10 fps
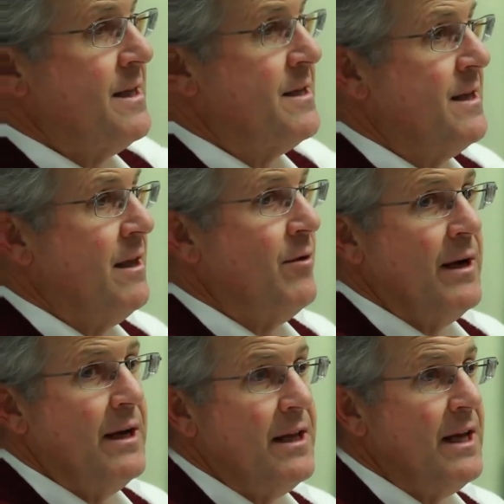has
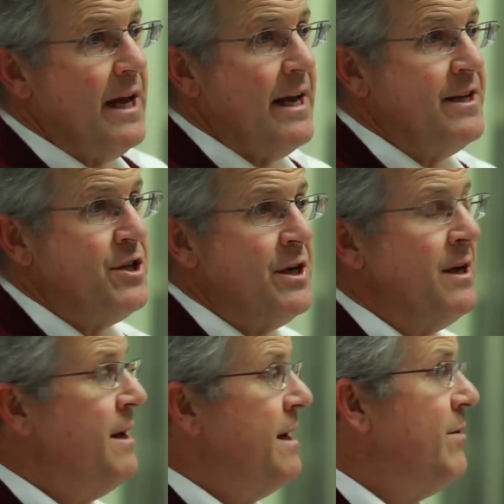accelerated the
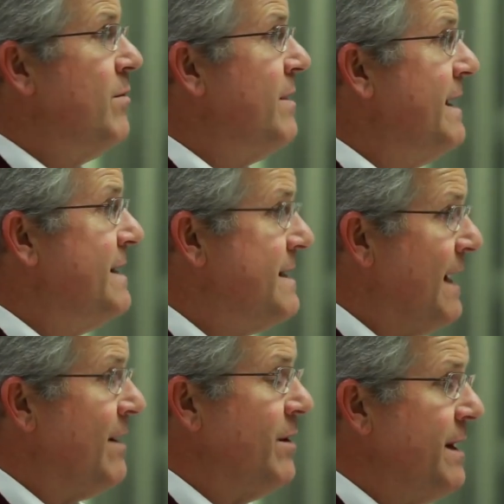aging and really
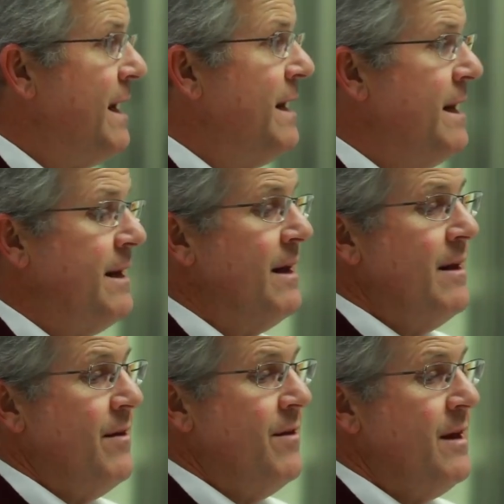degraded
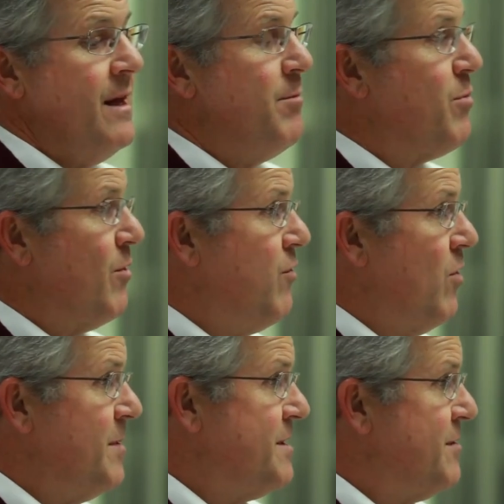the
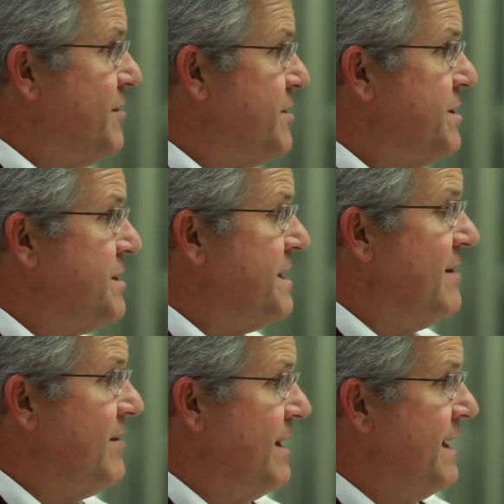performance
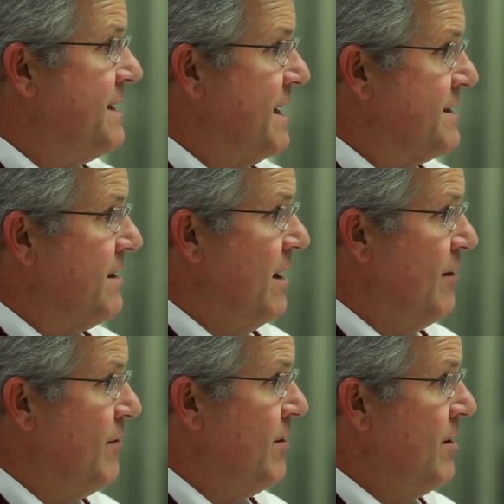efficiency of a latex
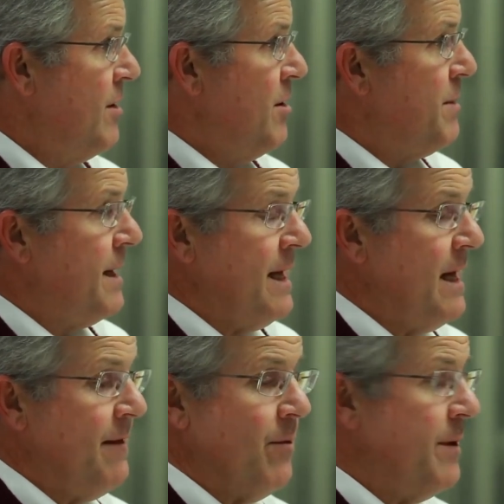glove. But
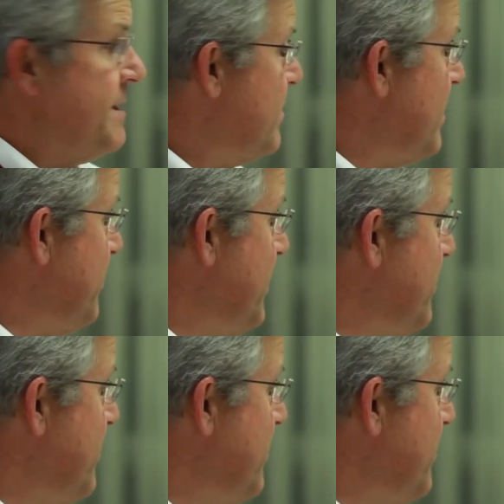again, the reason why